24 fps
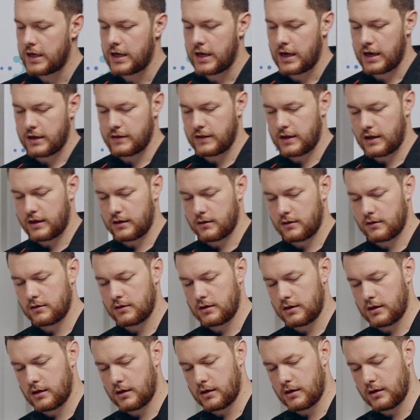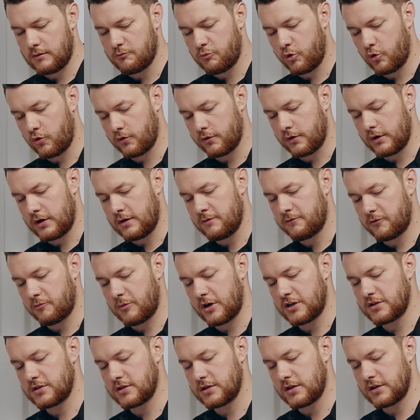And that important
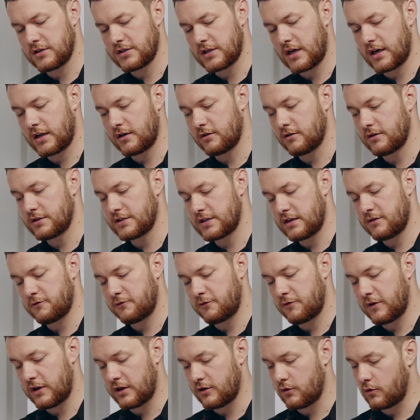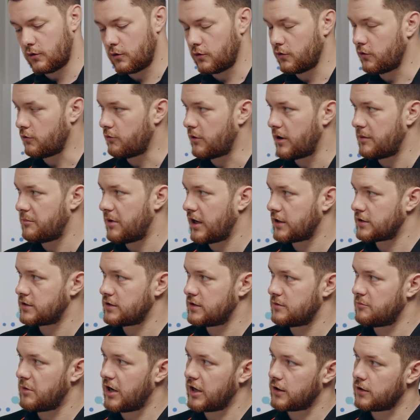information and data is then fed all the way back to
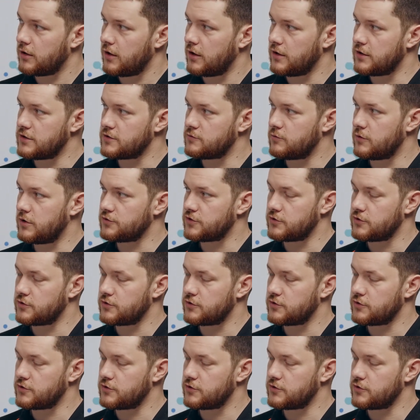the backline as well.